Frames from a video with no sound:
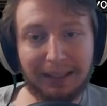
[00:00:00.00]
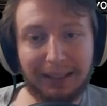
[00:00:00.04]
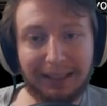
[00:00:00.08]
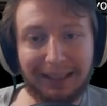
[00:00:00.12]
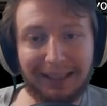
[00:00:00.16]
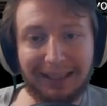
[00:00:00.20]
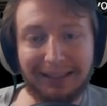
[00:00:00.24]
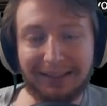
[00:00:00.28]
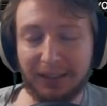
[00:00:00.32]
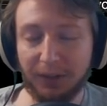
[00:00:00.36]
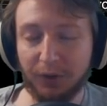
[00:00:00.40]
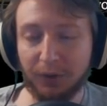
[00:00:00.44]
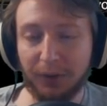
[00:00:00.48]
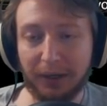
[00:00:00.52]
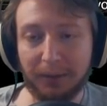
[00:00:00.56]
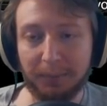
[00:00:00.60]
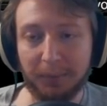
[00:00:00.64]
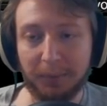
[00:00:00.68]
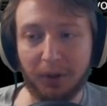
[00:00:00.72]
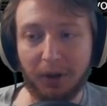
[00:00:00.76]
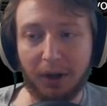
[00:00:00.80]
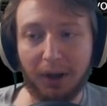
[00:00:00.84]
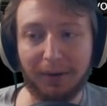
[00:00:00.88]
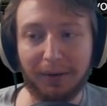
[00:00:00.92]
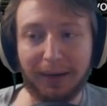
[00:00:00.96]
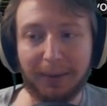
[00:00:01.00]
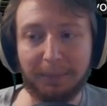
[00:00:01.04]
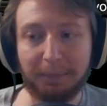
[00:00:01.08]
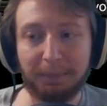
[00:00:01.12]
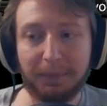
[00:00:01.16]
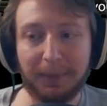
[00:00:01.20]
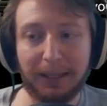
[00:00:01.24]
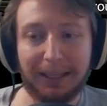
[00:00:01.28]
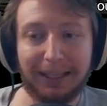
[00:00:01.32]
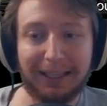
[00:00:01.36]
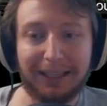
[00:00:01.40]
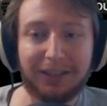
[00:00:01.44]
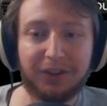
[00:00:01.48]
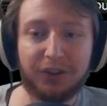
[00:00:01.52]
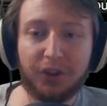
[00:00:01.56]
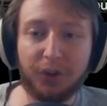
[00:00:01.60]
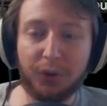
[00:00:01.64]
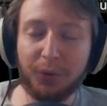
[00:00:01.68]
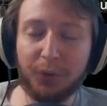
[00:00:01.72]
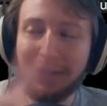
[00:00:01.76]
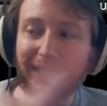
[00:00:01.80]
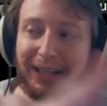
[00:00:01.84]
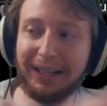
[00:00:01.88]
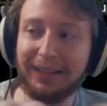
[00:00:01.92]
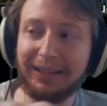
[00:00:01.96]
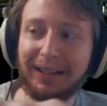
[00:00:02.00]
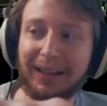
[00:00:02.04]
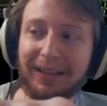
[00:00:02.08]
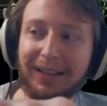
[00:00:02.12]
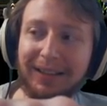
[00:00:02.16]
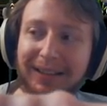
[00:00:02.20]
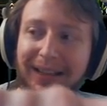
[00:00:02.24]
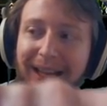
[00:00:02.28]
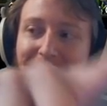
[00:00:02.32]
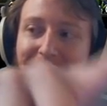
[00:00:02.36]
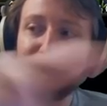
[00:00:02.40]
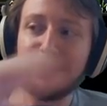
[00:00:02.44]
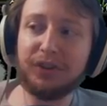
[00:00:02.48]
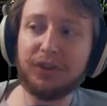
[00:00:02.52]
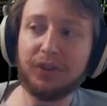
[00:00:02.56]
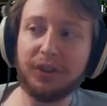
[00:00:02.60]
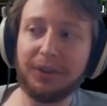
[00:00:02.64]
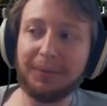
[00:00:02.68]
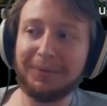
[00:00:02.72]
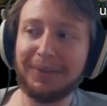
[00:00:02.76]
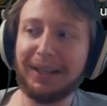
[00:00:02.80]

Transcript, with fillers: It's incredible. All right. Tune into the live stream,